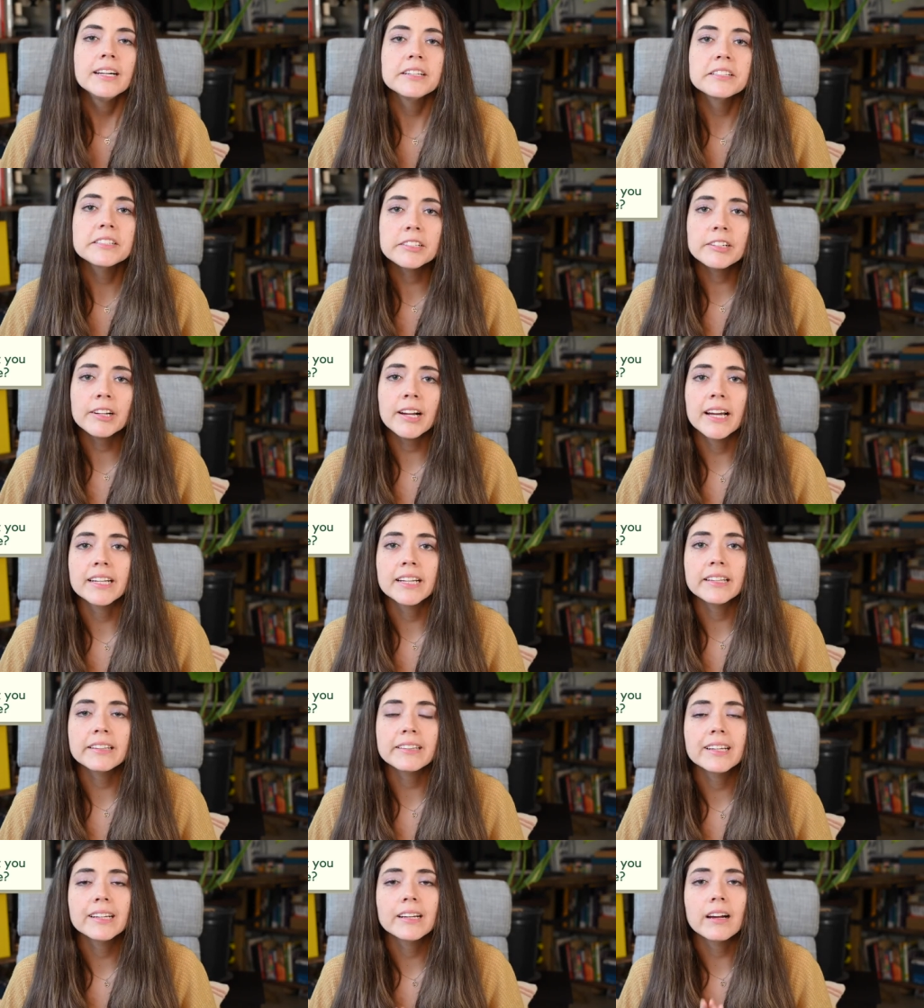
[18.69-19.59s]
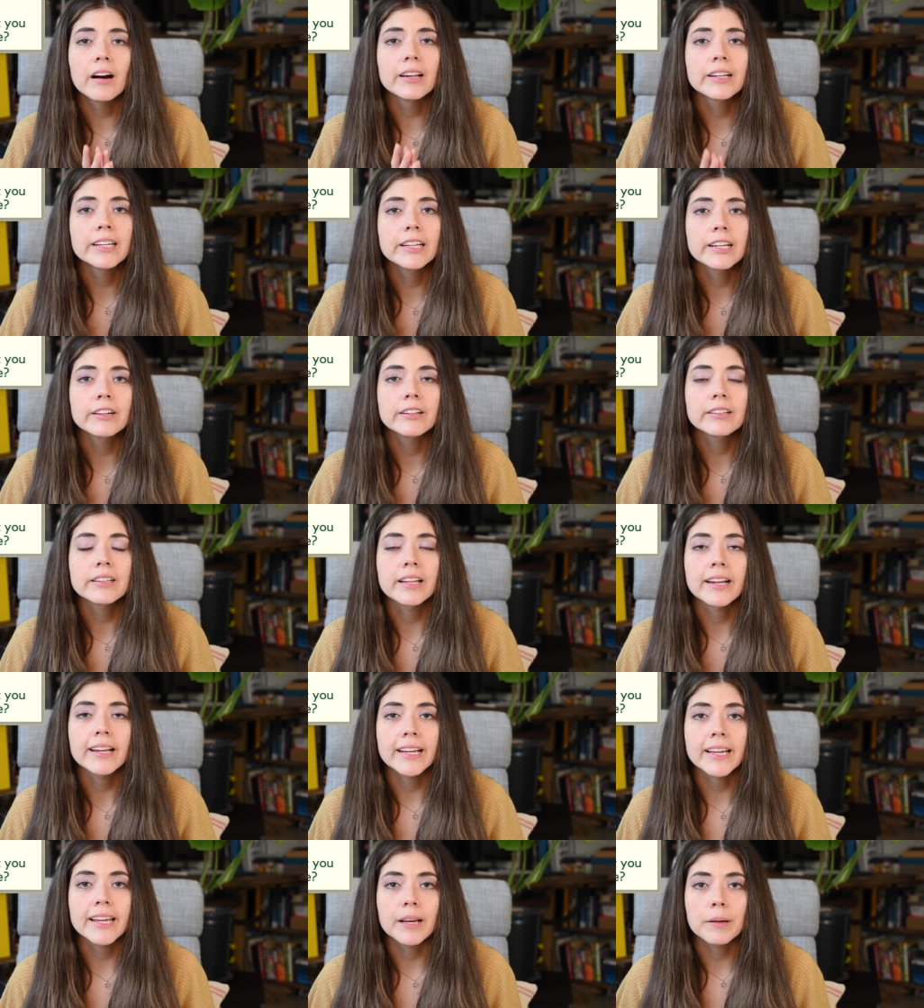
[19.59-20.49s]
is there anything on here that
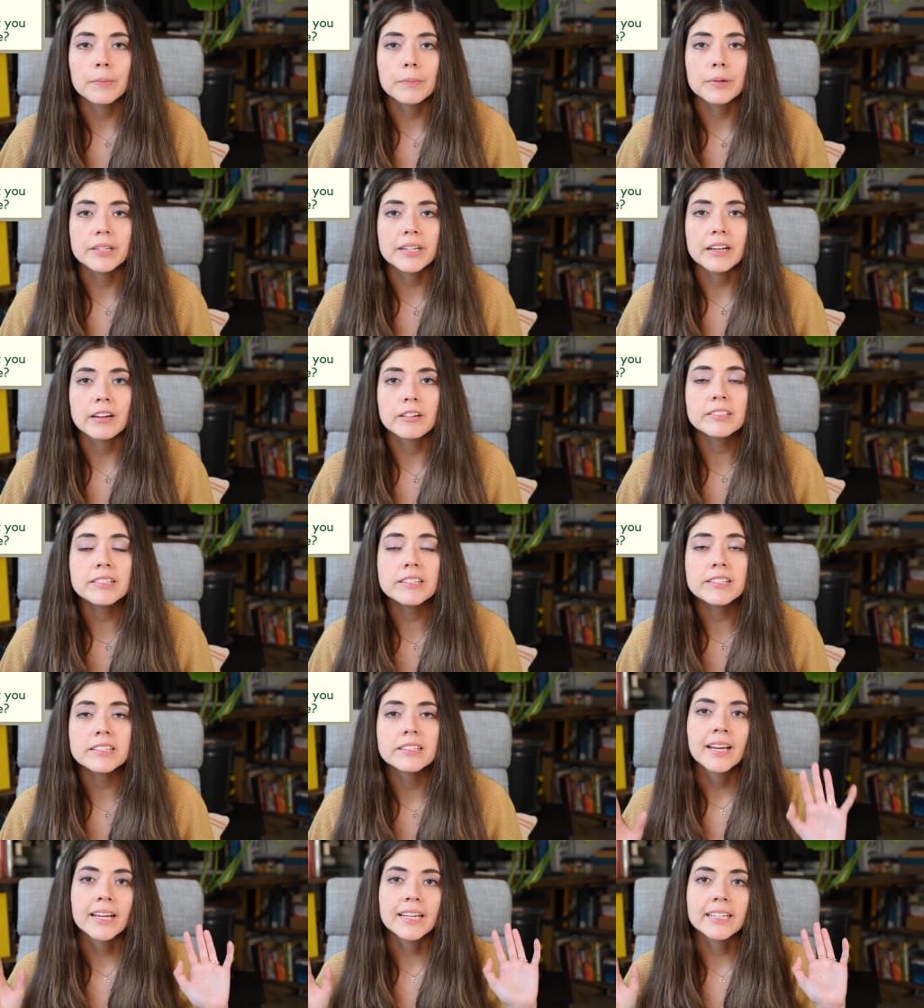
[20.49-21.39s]
I can't pronounce?